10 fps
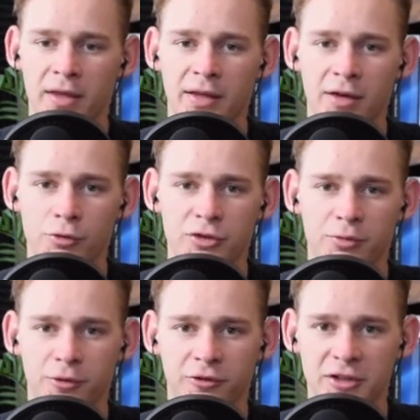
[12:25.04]
levels
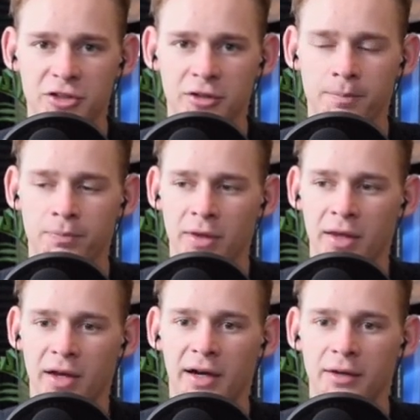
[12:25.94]
of profession.
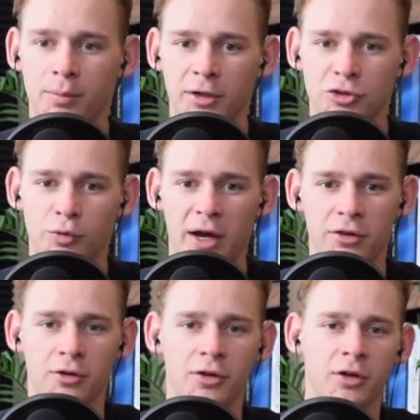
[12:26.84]
I'd much
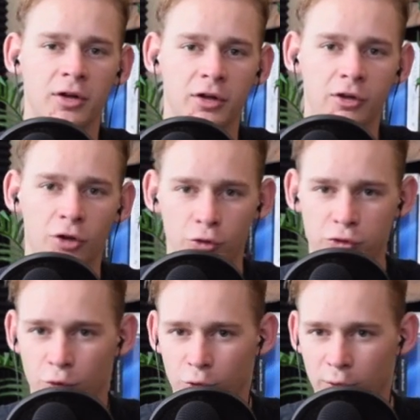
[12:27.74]
rather go
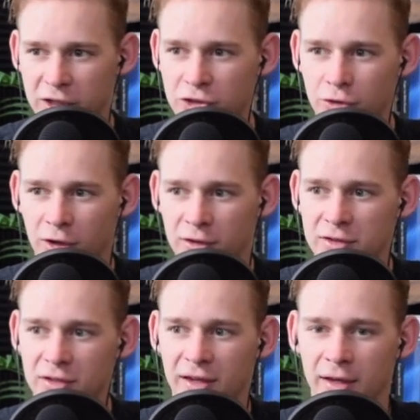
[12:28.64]
to a
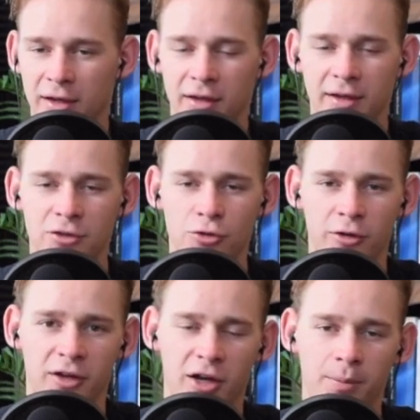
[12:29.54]
restaurant and
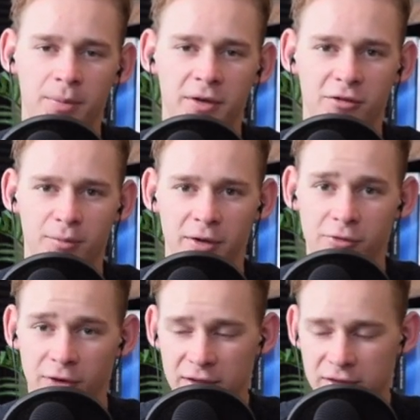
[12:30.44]
enjoy the company of my
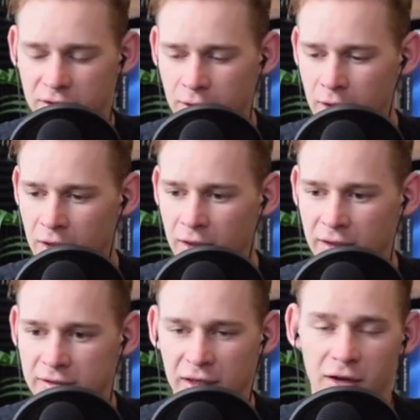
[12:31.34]
friends
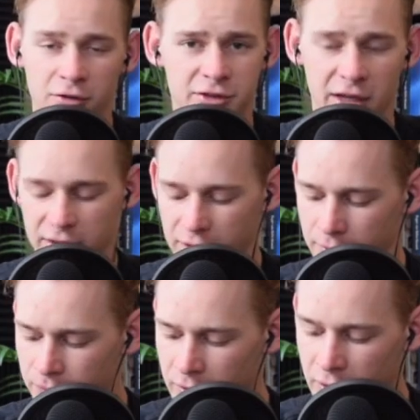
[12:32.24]
instead of studying.
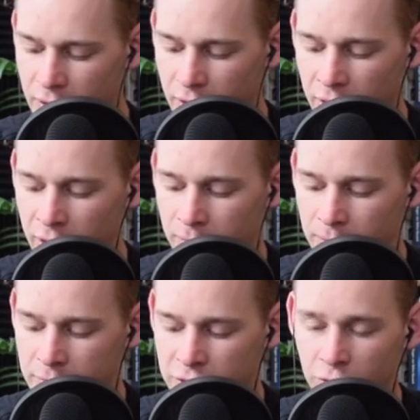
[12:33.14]

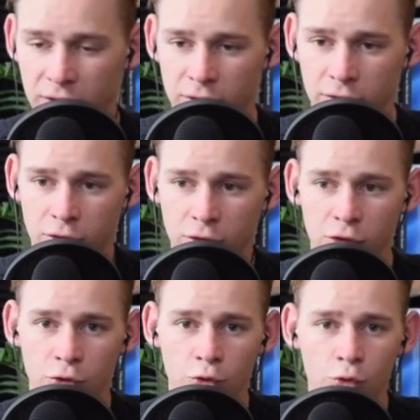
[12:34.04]
Um, so
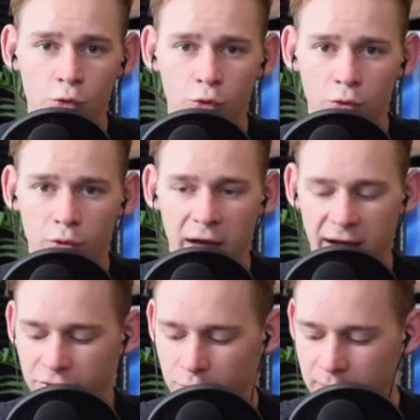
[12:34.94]
you
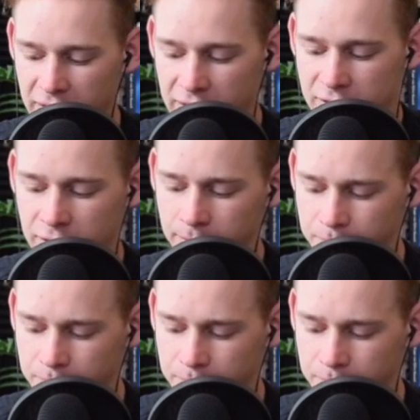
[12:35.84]
have your means,